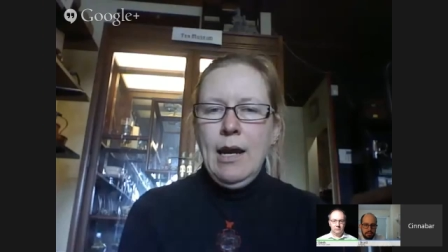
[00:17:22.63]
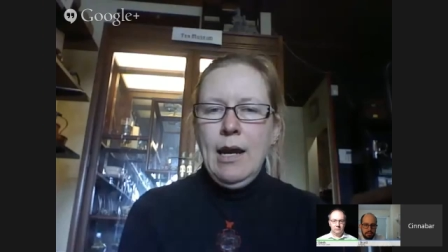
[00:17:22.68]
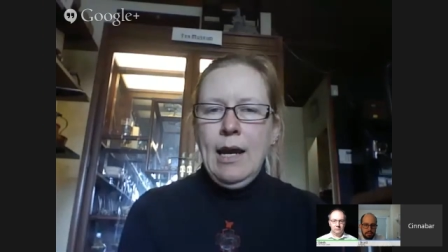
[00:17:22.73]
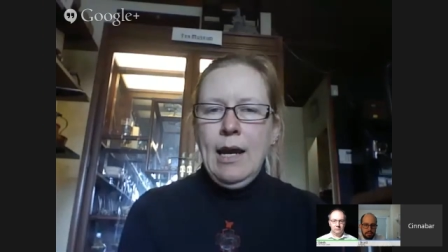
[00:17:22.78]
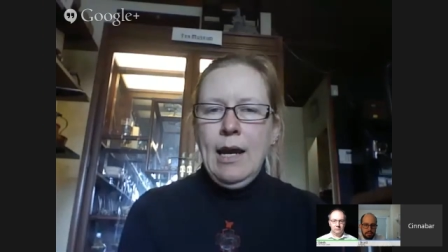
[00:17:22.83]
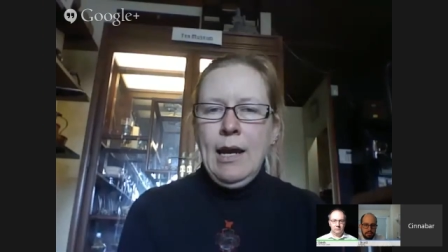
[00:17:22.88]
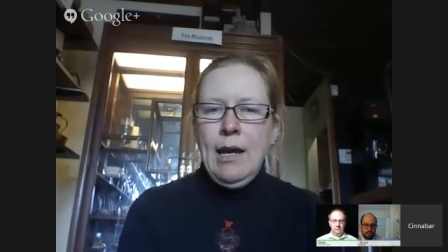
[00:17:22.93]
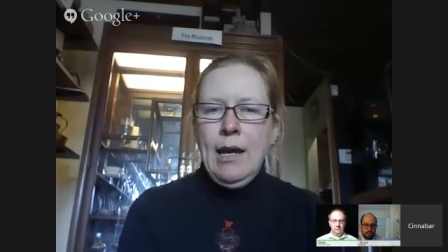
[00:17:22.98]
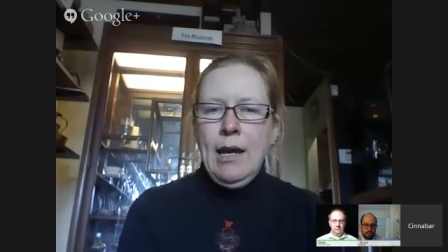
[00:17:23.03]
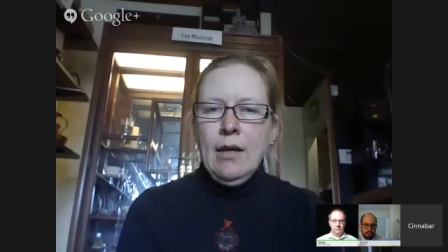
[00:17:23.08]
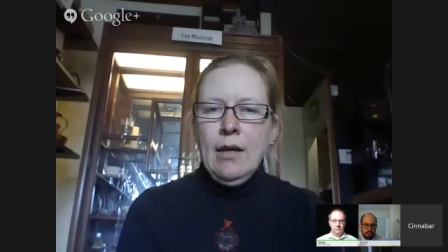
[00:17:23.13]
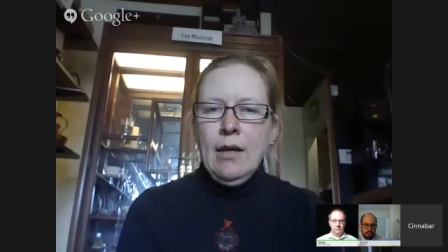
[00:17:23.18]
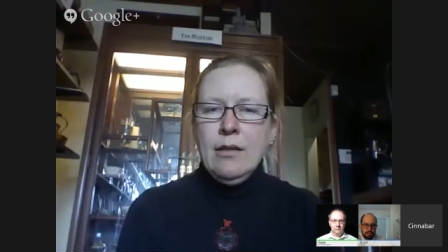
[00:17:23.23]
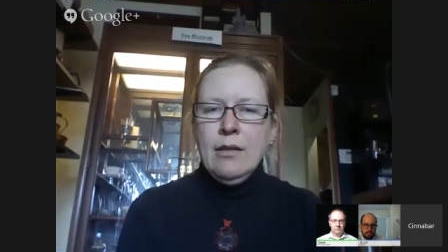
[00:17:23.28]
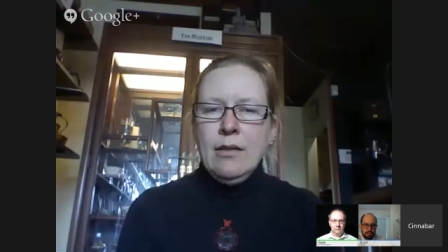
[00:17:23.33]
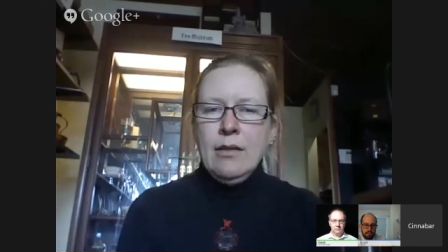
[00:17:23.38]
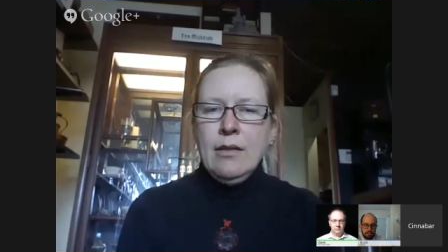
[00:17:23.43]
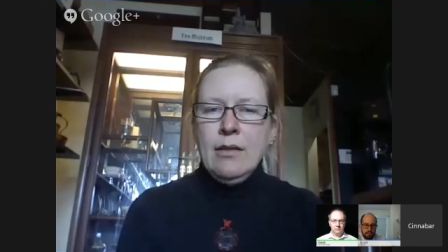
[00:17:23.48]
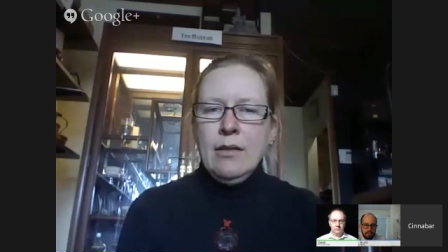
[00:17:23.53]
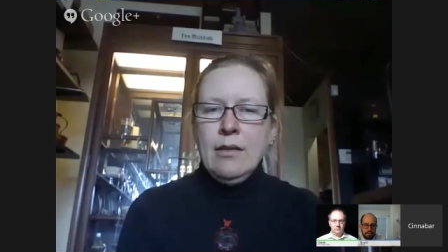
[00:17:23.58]
and
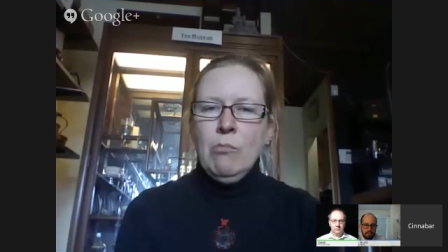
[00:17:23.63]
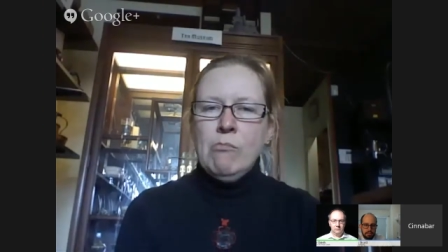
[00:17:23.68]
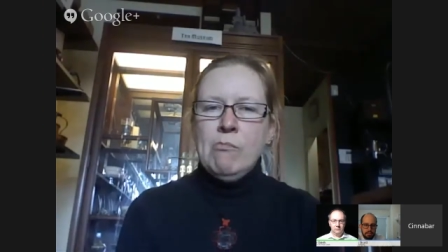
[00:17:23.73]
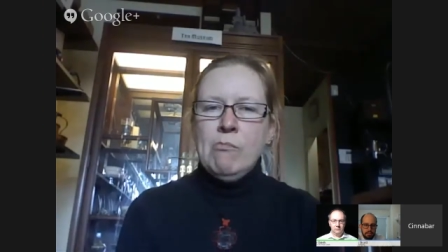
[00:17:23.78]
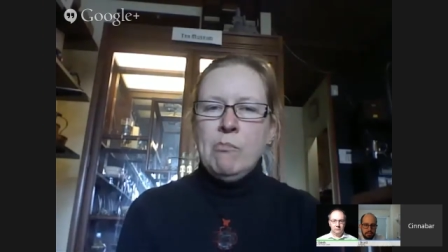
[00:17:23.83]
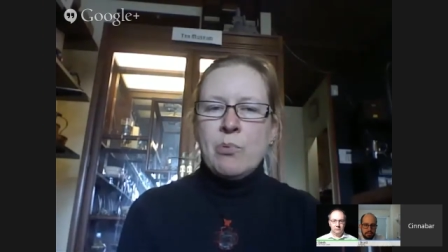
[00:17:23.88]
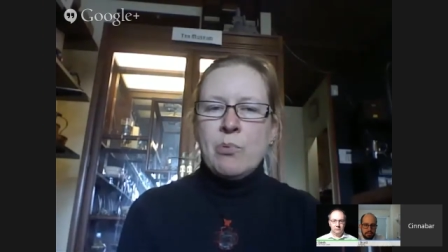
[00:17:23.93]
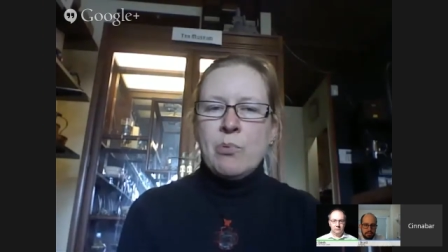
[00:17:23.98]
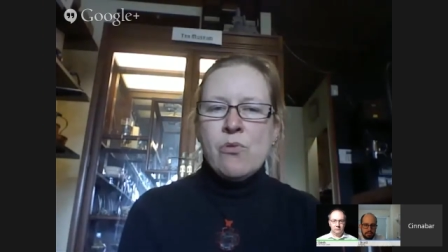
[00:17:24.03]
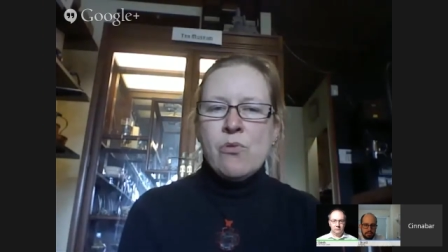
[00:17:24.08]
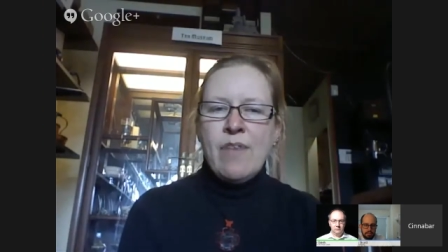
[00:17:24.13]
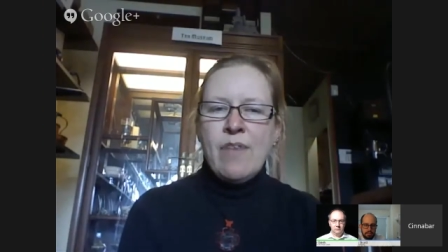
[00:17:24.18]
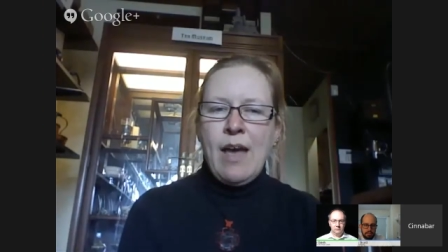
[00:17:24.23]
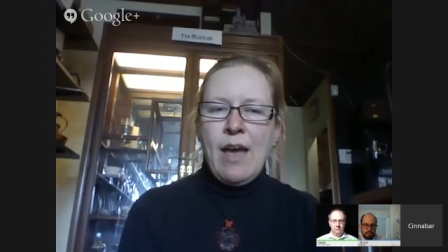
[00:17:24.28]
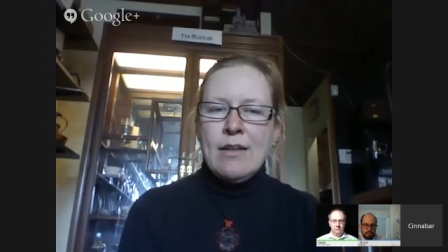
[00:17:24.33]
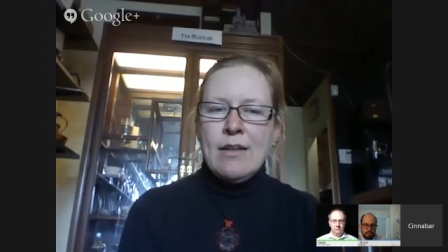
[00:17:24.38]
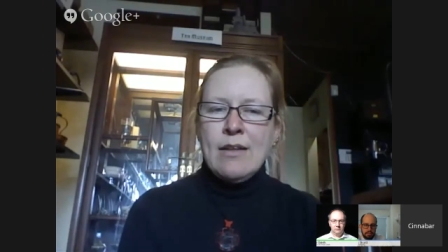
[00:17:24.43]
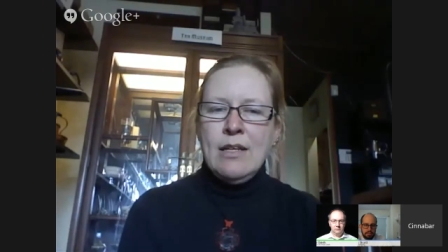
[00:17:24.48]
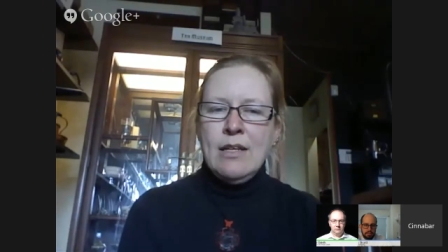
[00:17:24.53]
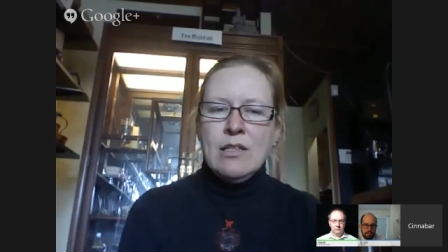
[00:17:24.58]
they will
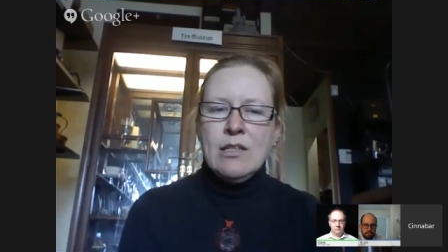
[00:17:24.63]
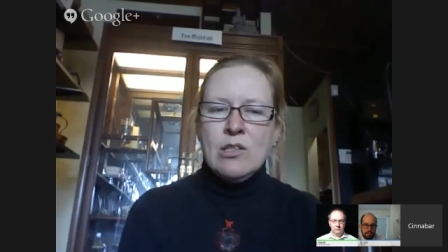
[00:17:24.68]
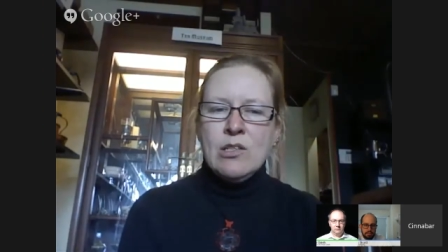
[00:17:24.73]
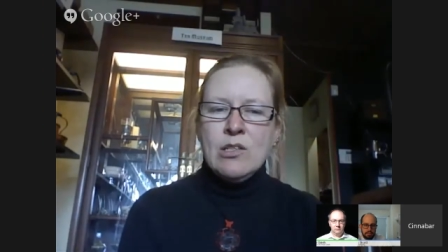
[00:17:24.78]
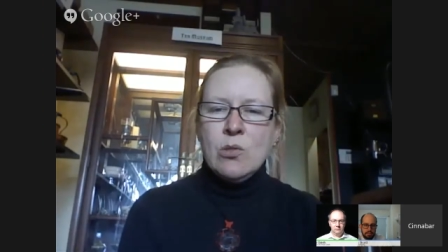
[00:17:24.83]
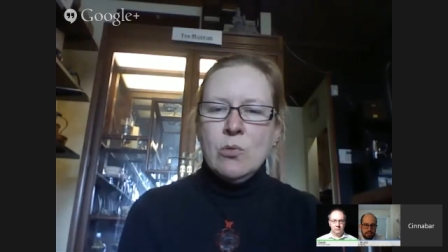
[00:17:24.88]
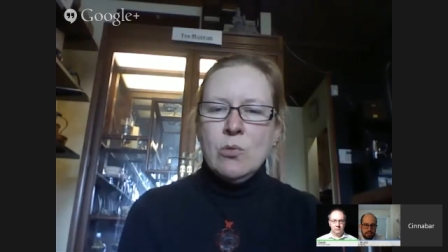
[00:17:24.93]
brew that